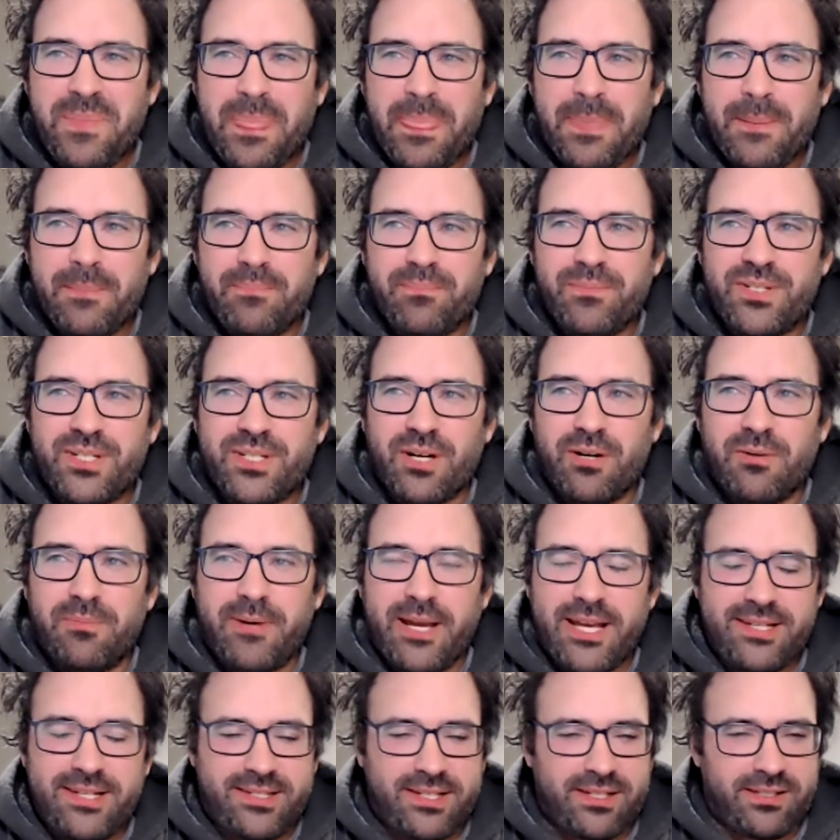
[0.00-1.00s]
so
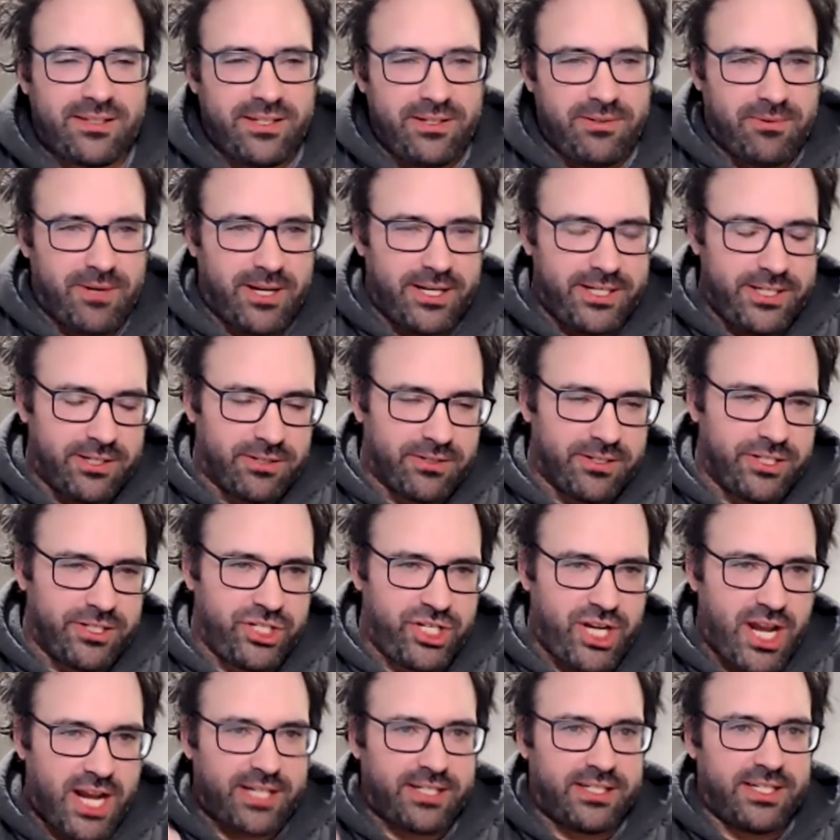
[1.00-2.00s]
basically when you're
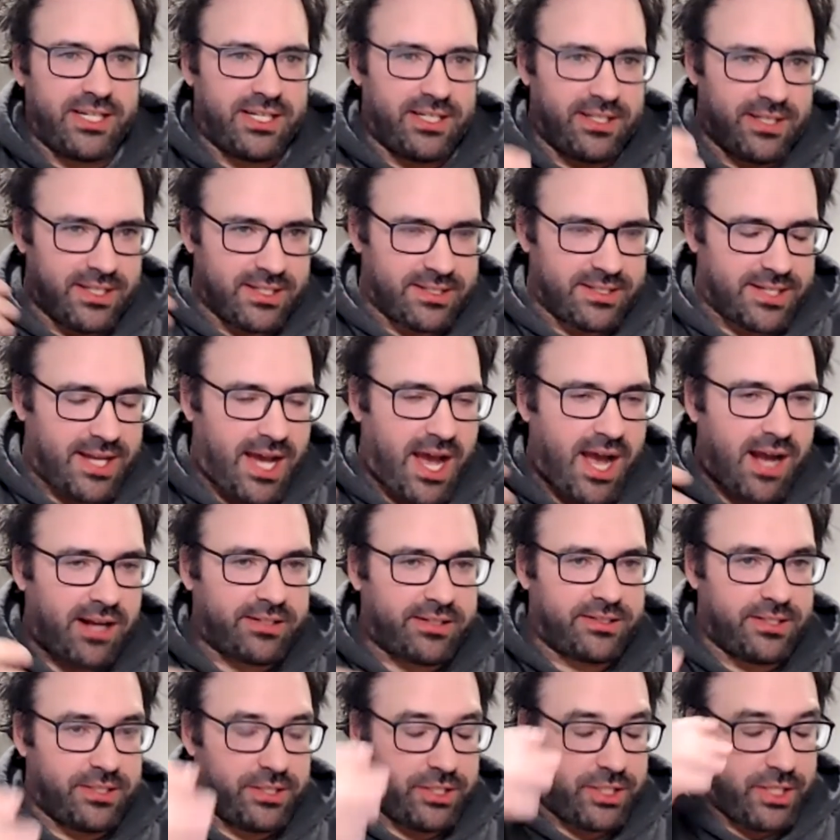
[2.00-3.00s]
injecting this
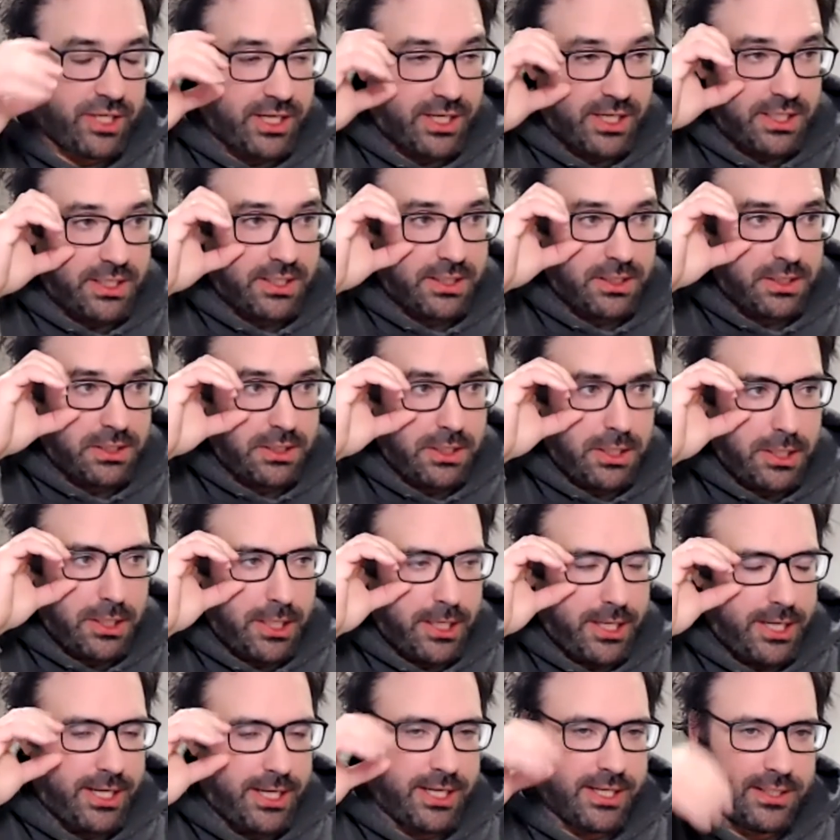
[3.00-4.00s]
oxygen
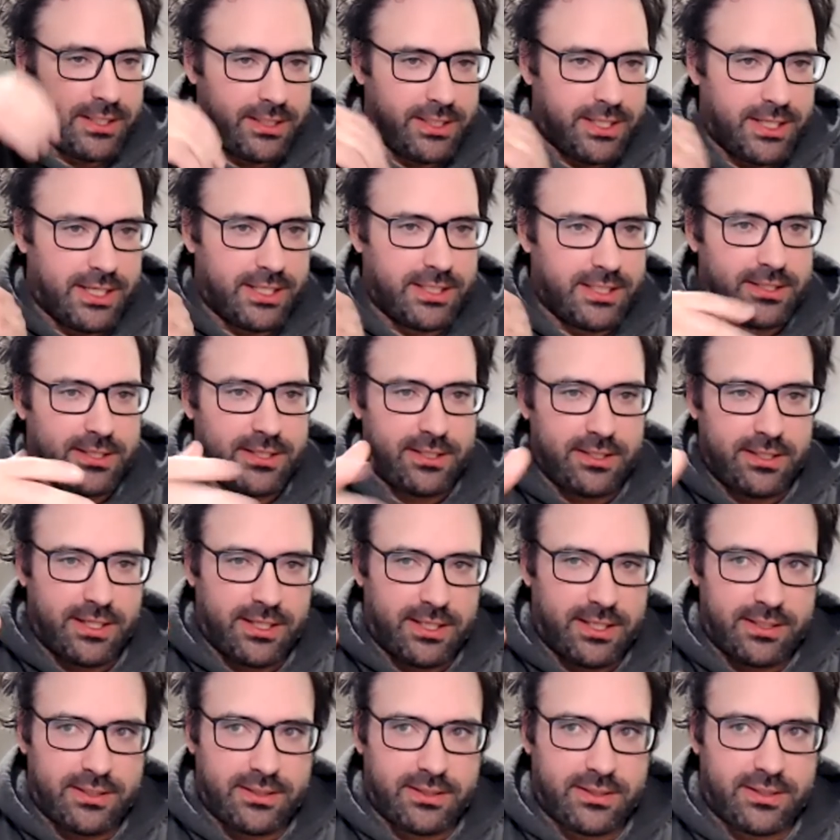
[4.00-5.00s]
into
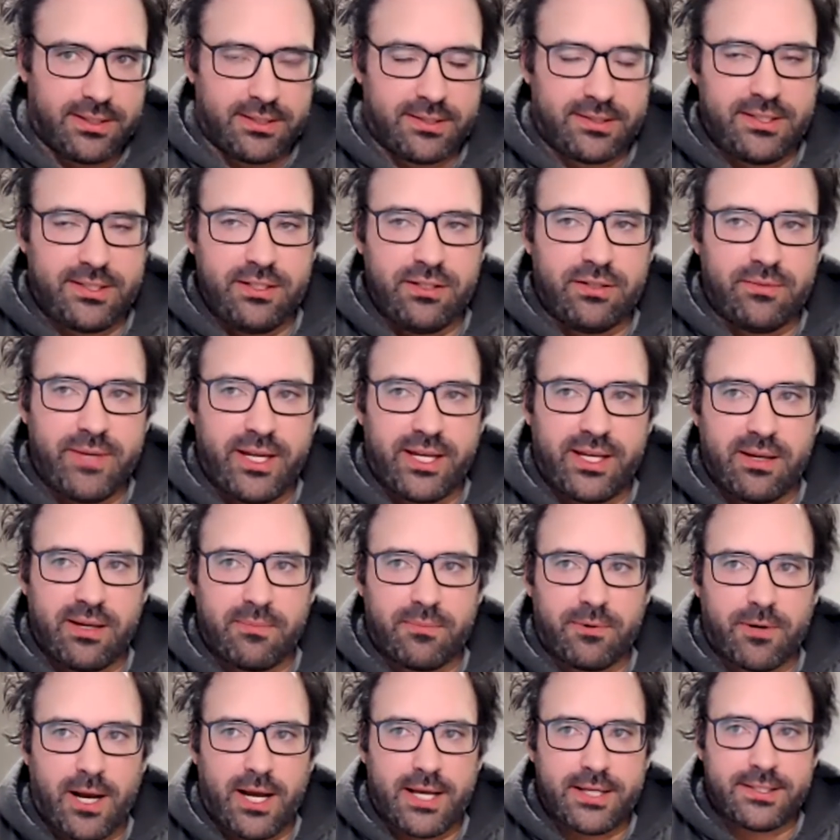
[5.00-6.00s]
the steel making
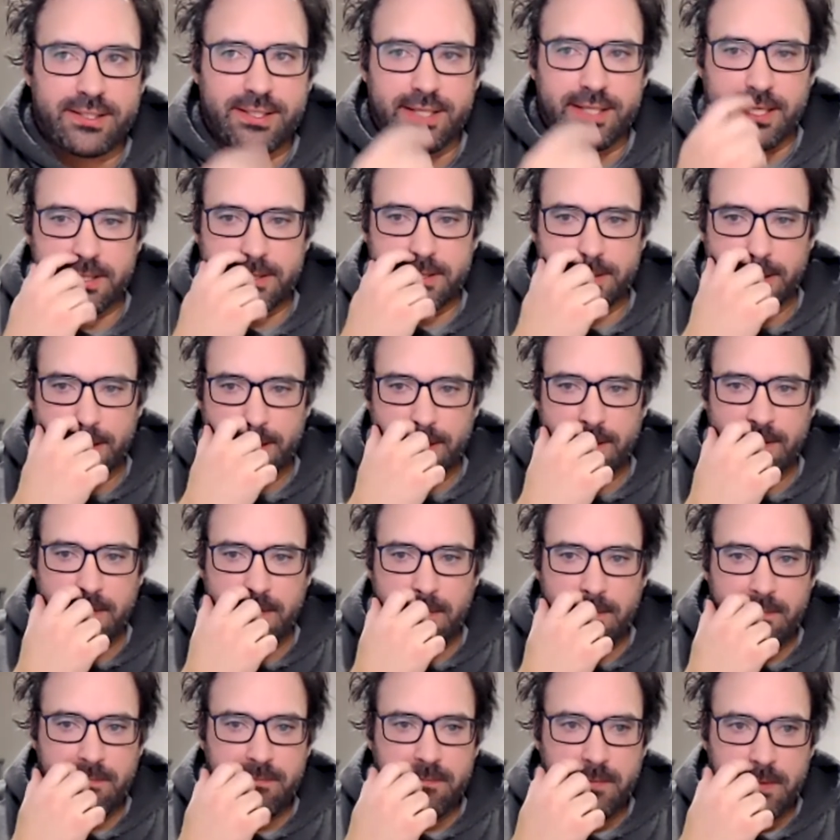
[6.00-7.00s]
process,
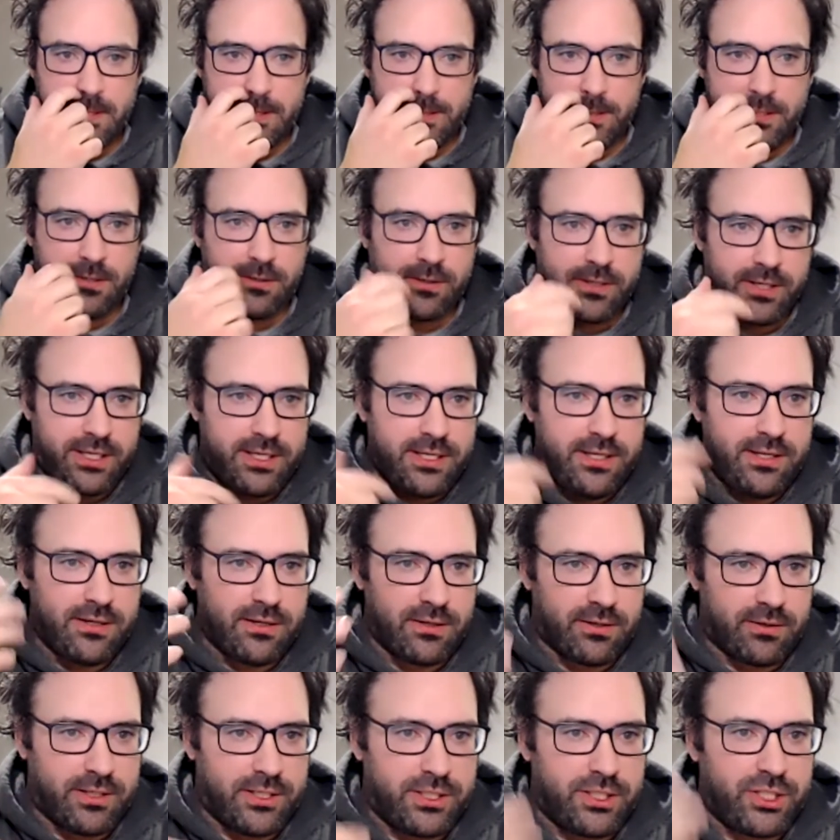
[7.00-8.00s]

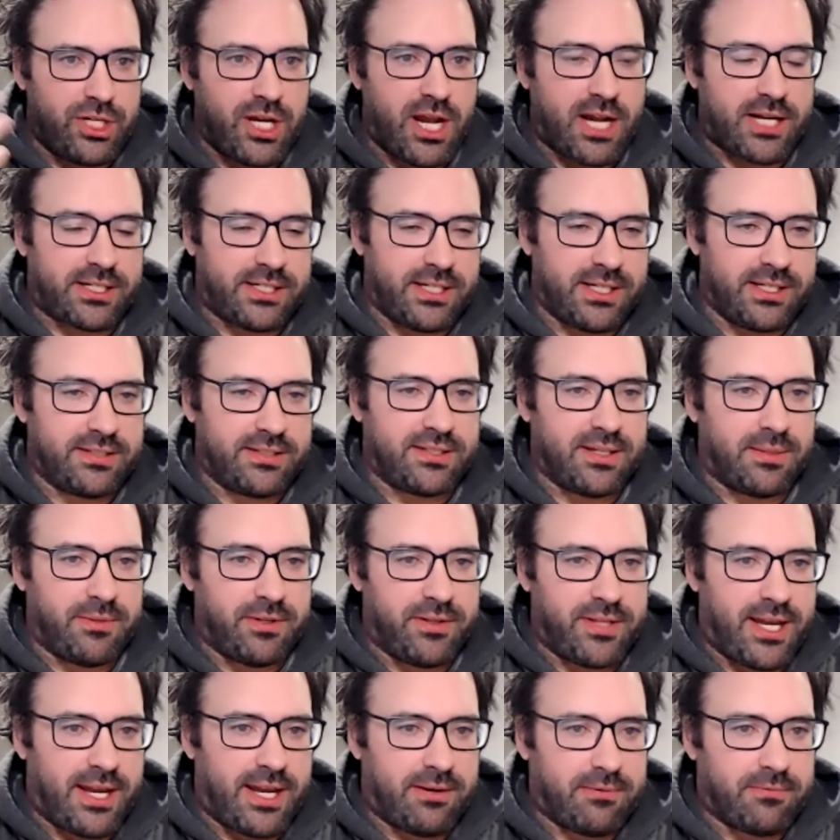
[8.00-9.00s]
you're injecting some of
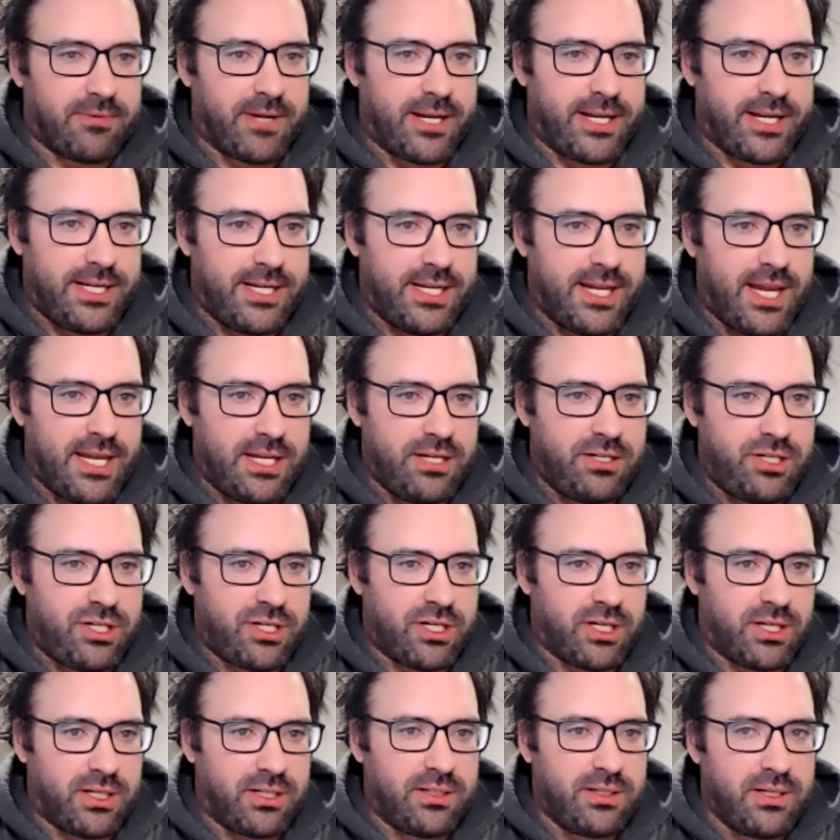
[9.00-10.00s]
that
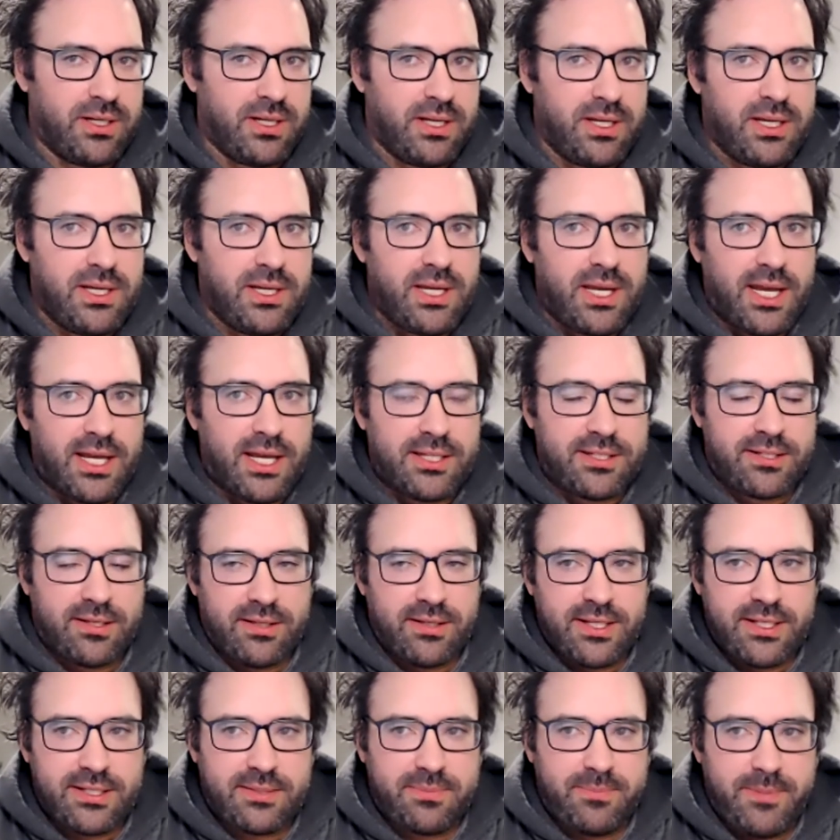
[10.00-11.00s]
radiation. And so
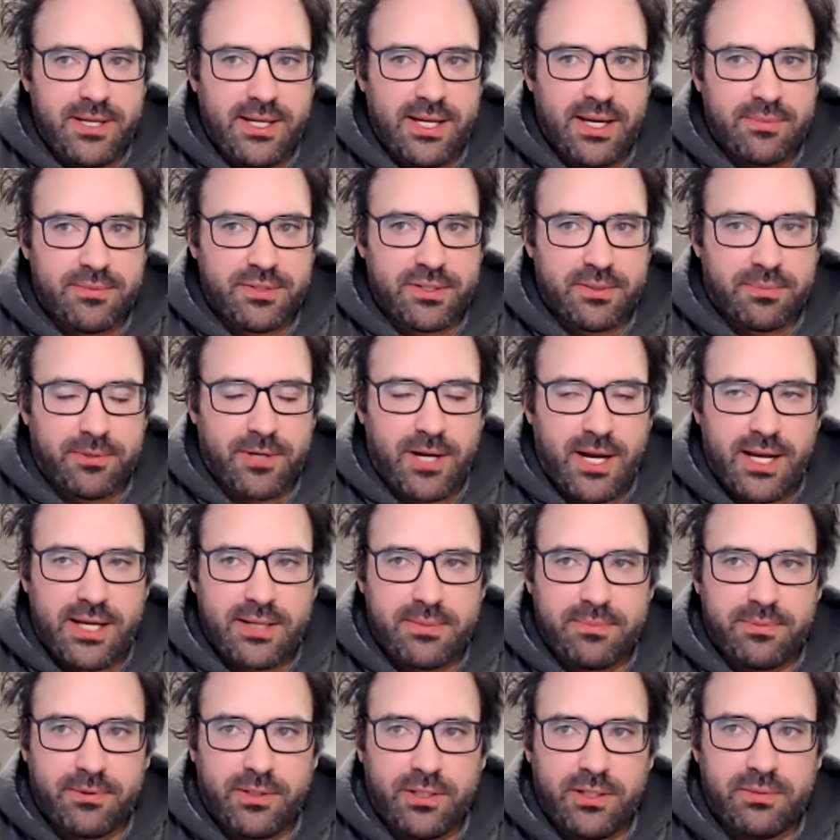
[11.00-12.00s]
this becomes a
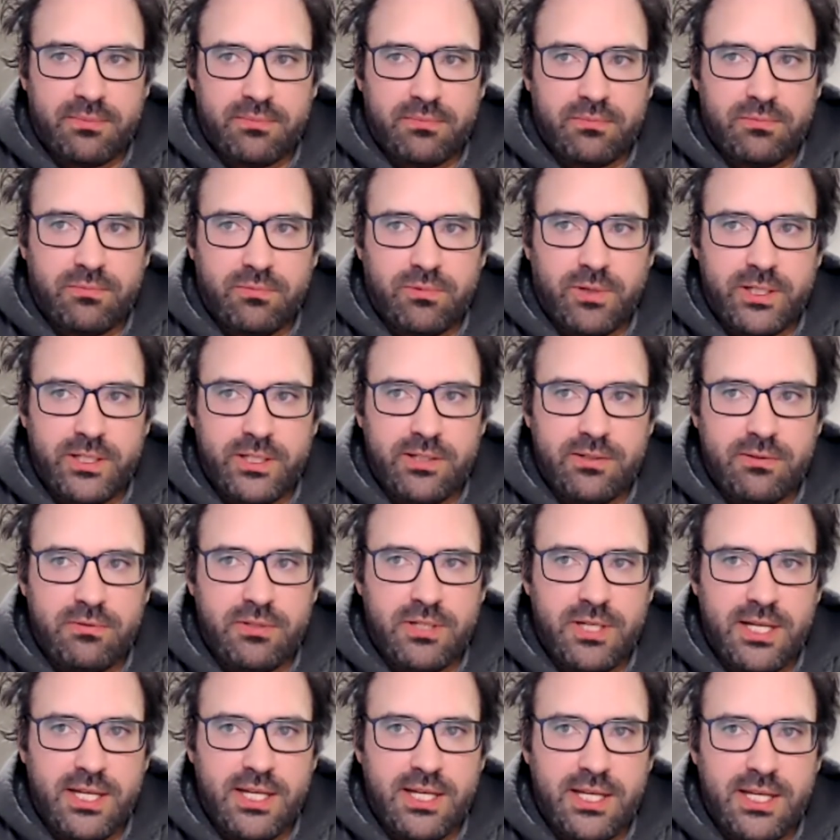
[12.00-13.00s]
problem when you
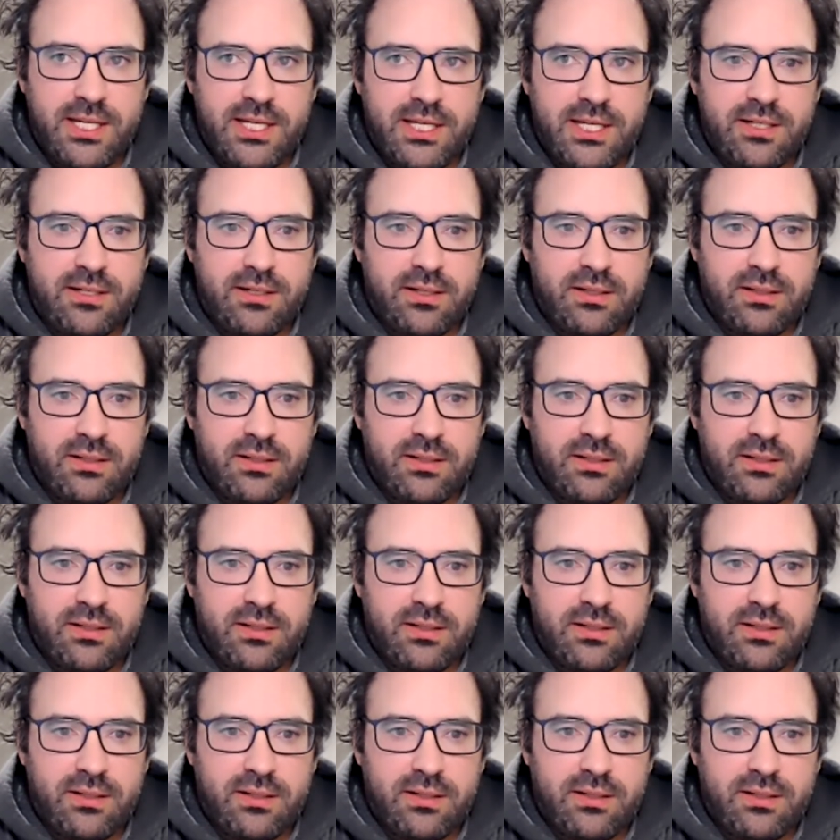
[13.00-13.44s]
need